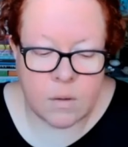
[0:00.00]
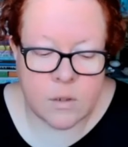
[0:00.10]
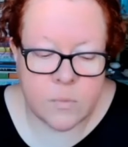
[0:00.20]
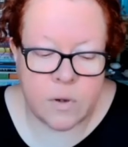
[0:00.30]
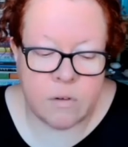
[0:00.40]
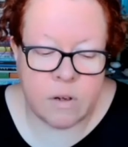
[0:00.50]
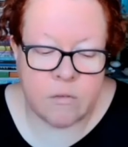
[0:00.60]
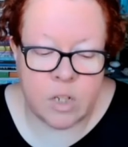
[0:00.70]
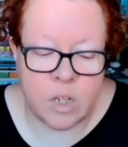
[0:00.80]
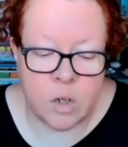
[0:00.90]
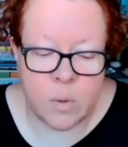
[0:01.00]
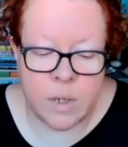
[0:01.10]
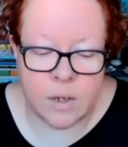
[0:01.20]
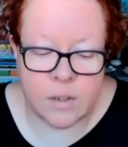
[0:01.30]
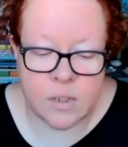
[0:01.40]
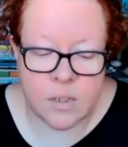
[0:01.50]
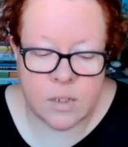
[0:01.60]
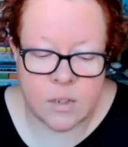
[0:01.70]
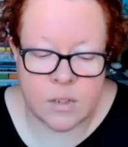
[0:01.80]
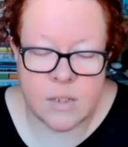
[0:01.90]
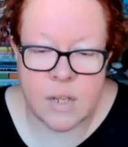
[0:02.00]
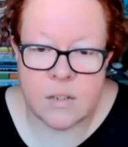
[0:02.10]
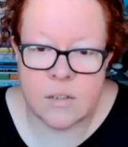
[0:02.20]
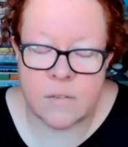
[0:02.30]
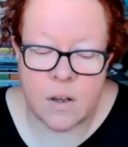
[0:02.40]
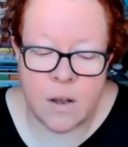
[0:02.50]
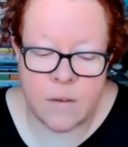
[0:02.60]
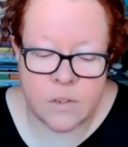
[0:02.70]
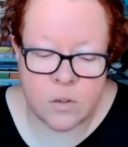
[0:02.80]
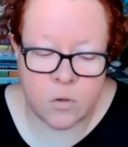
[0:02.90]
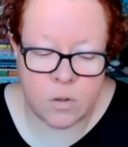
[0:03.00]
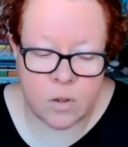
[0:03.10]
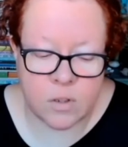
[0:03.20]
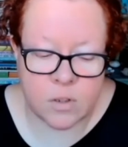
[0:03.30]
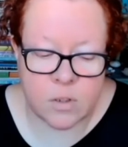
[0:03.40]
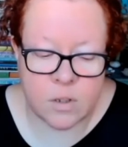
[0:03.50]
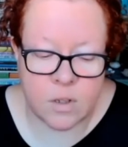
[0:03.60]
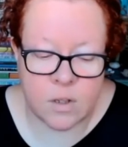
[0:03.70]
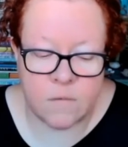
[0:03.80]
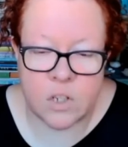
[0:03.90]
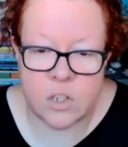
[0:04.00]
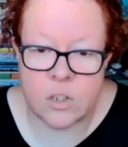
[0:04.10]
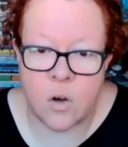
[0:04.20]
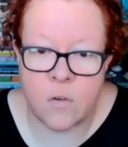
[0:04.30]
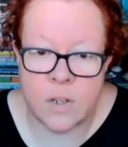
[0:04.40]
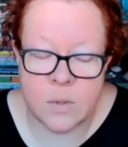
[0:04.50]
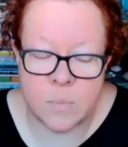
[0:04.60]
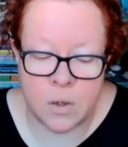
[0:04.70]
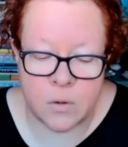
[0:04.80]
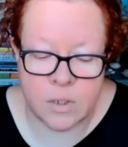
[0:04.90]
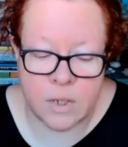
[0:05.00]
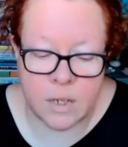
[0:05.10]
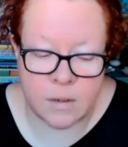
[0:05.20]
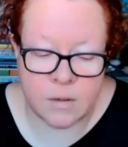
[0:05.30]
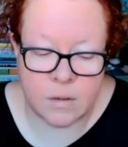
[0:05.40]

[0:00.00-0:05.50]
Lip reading: Spirit, renew in us the sense of life's goodness and the vision of its beauty,